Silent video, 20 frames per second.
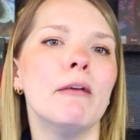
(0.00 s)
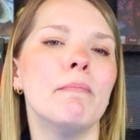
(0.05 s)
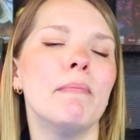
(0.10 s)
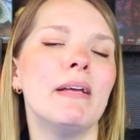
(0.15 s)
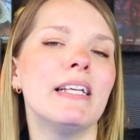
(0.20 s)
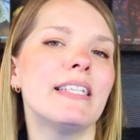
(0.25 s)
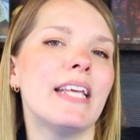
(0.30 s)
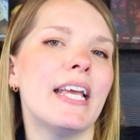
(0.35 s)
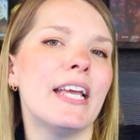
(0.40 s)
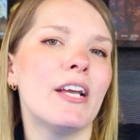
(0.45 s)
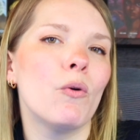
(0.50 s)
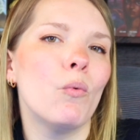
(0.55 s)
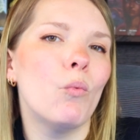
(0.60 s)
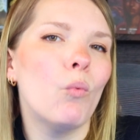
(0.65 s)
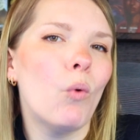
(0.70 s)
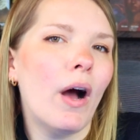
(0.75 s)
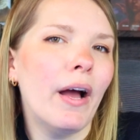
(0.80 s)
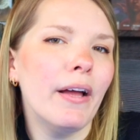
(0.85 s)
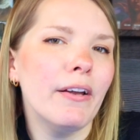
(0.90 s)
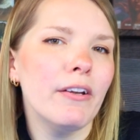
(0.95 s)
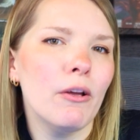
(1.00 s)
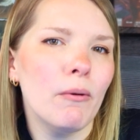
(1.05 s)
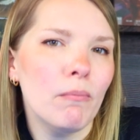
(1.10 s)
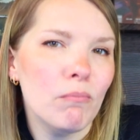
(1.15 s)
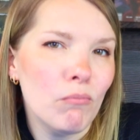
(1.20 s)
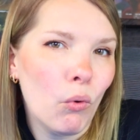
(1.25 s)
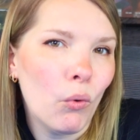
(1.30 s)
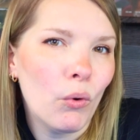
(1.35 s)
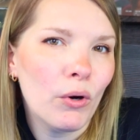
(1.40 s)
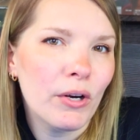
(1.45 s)
may take one
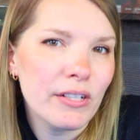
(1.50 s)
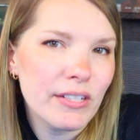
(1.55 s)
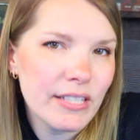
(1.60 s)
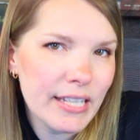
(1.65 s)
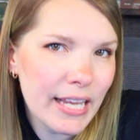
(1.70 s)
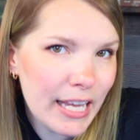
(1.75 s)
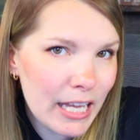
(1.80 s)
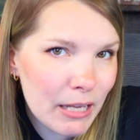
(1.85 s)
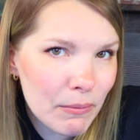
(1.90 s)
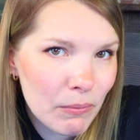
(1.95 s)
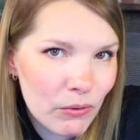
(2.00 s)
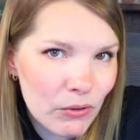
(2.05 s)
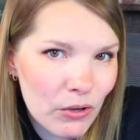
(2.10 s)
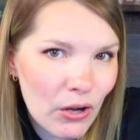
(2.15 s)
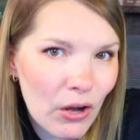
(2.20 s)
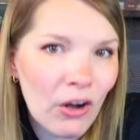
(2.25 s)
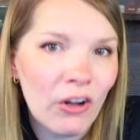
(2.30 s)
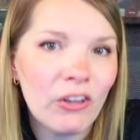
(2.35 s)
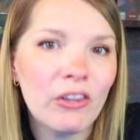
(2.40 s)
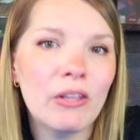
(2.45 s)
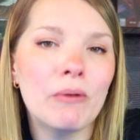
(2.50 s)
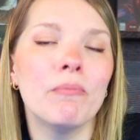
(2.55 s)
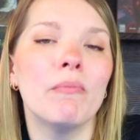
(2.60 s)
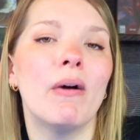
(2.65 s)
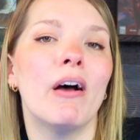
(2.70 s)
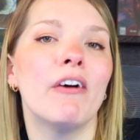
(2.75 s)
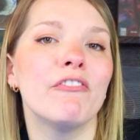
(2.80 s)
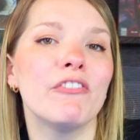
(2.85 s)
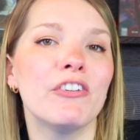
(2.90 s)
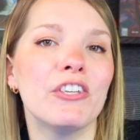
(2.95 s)
more table column
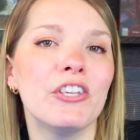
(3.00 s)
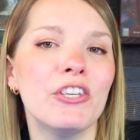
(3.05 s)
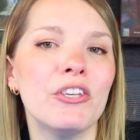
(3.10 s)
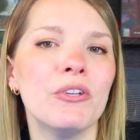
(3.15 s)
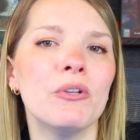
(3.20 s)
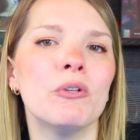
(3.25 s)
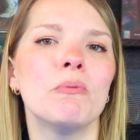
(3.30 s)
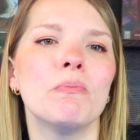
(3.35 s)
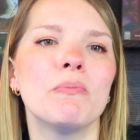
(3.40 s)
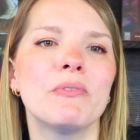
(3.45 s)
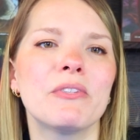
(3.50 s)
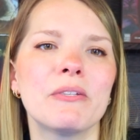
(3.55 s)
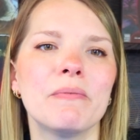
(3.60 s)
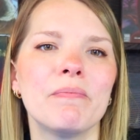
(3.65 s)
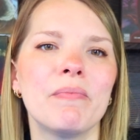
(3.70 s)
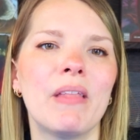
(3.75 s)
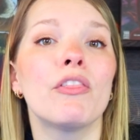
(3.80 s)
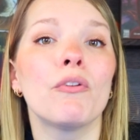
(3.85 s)
of cubes.